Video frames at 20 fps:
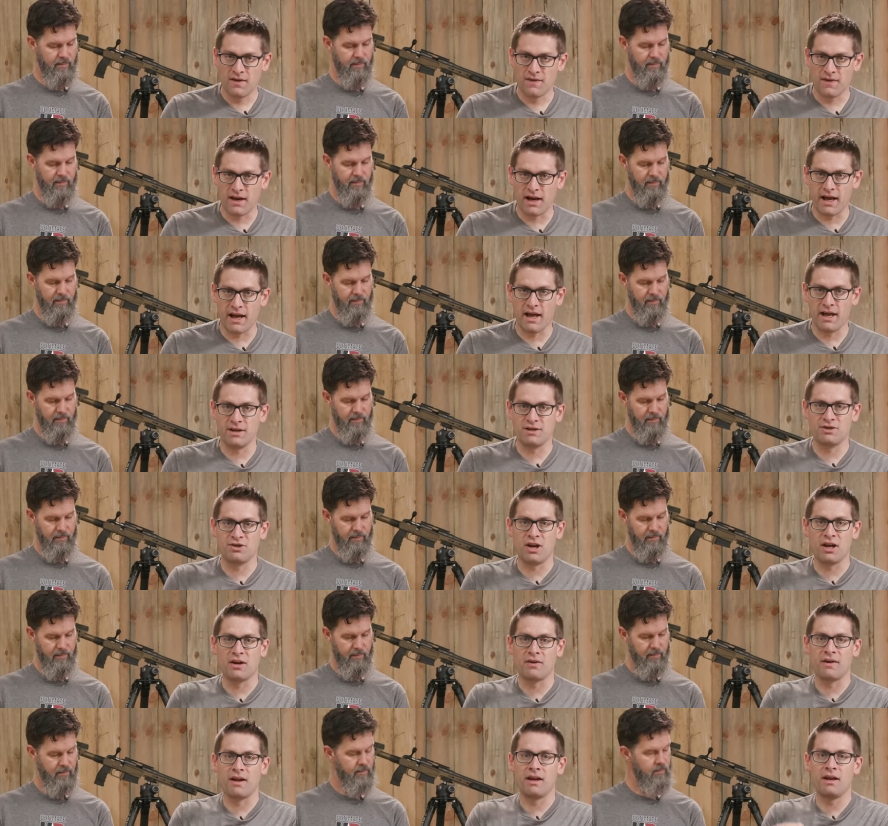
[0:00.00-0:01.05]
Speaker 1: that I had
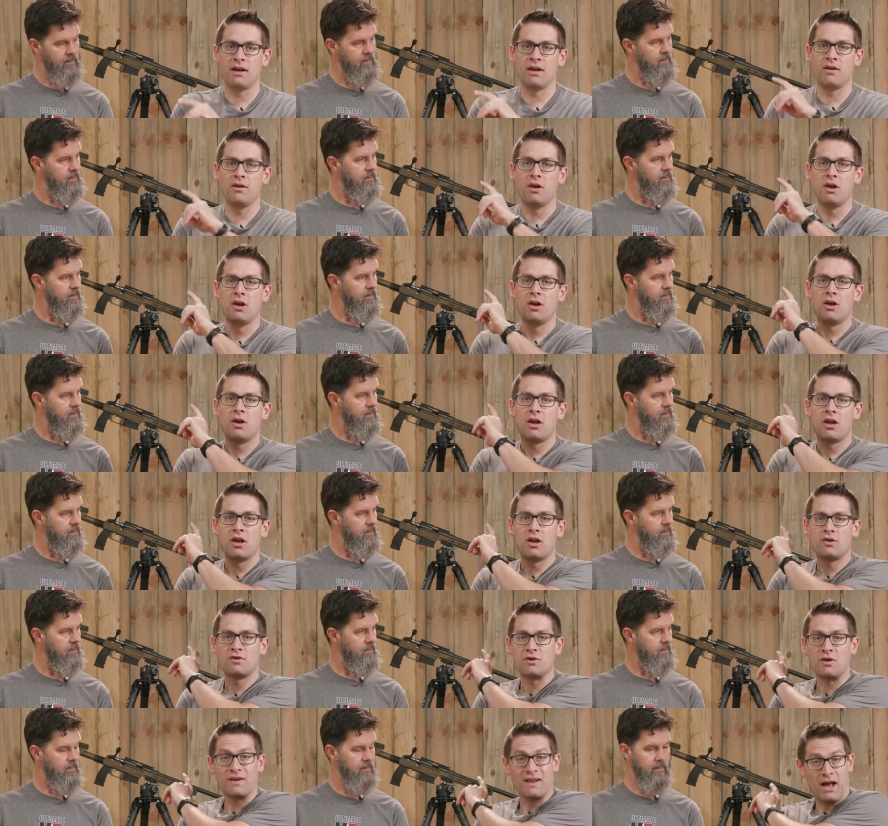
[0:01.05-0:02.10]
generated
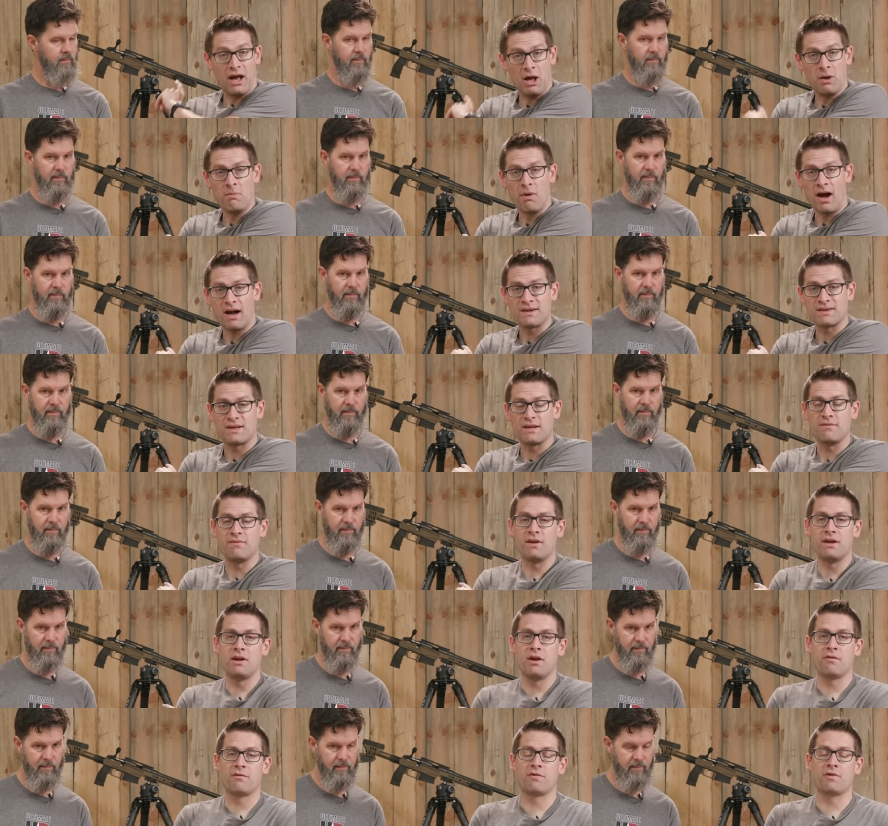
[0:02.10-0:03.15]
during the unboxing
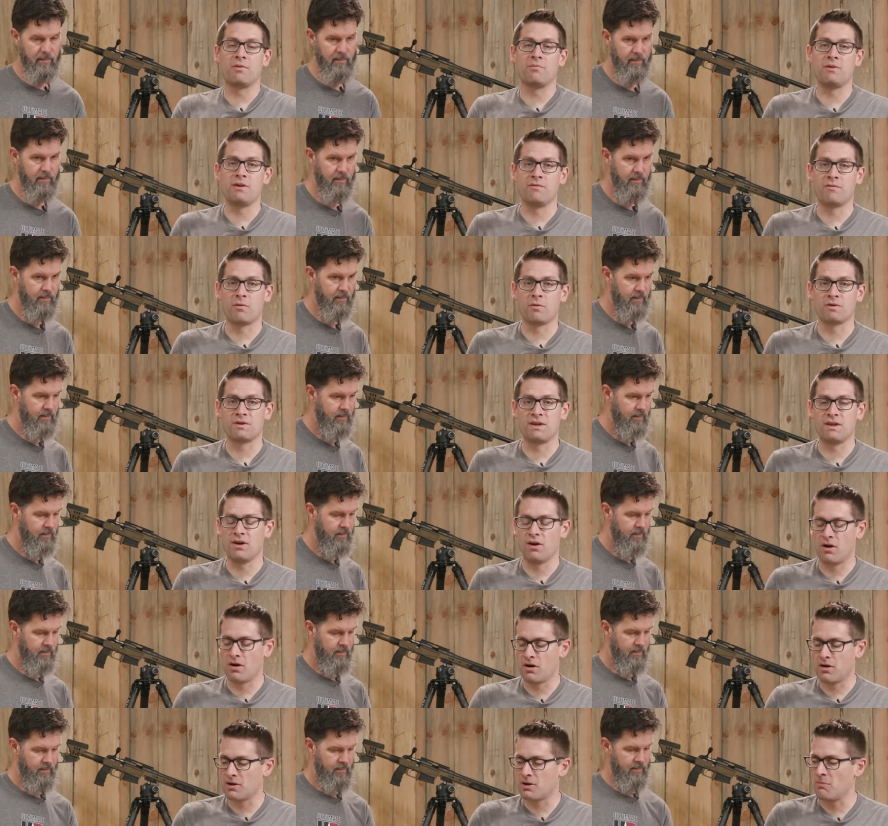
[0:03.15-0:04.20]
video for the
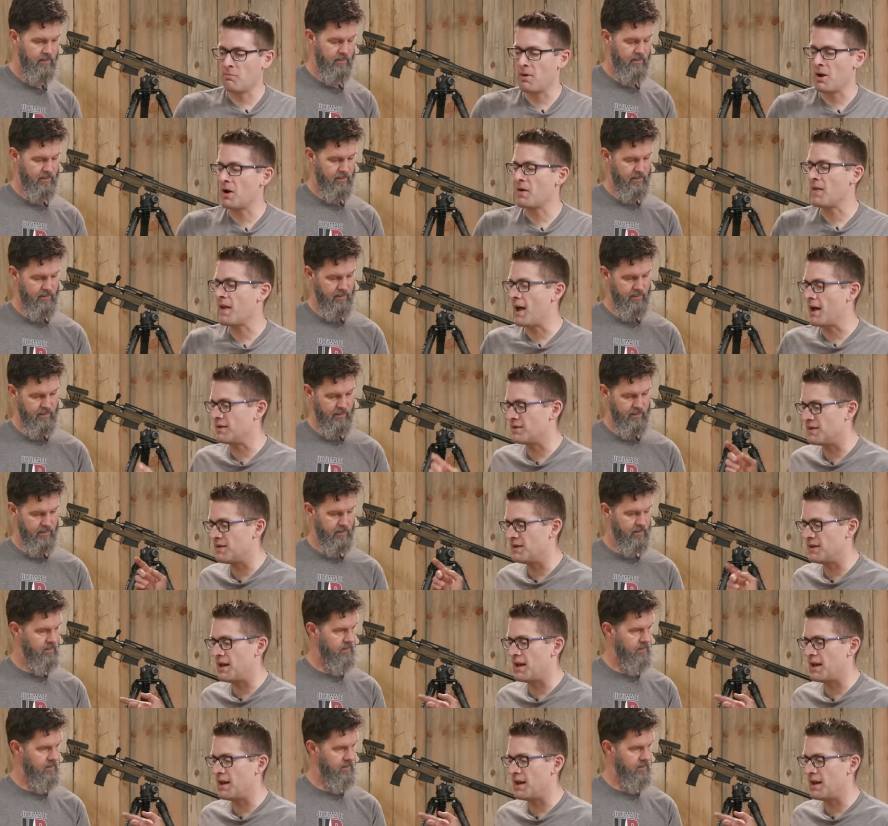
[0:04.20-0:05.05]
B14R and compare that to the